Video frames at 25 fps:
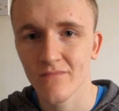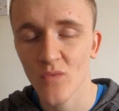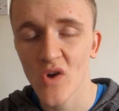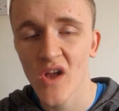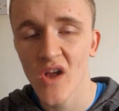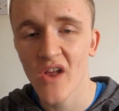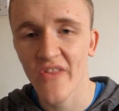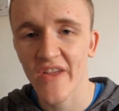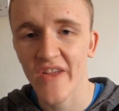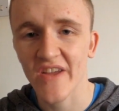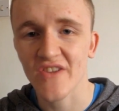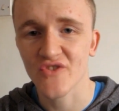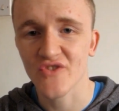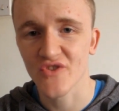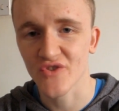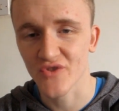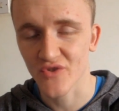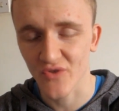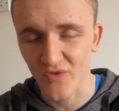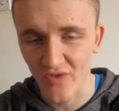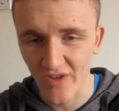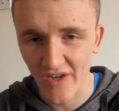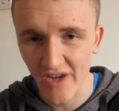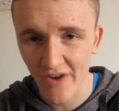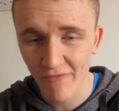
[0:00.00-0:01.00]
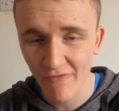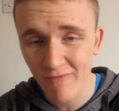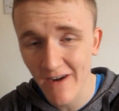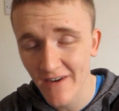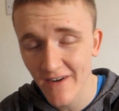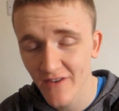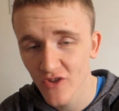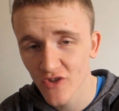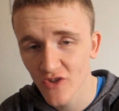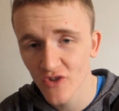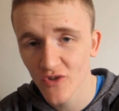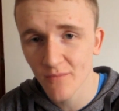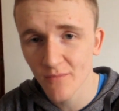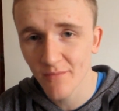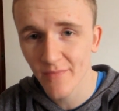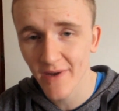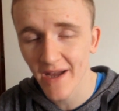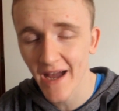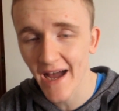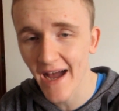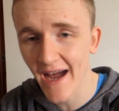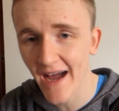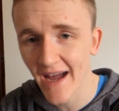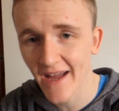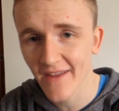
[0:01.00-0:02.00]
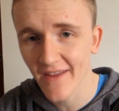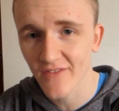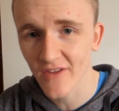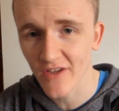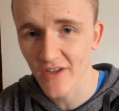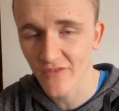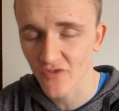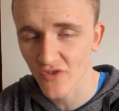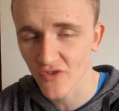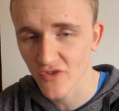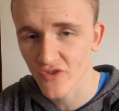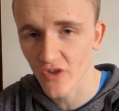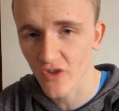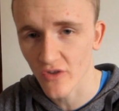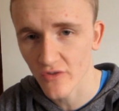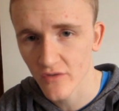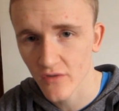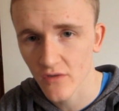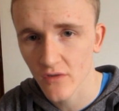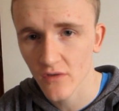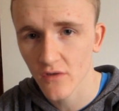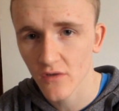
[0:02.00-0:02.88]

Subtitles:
Well, that's just great. I've rang the number and I've just got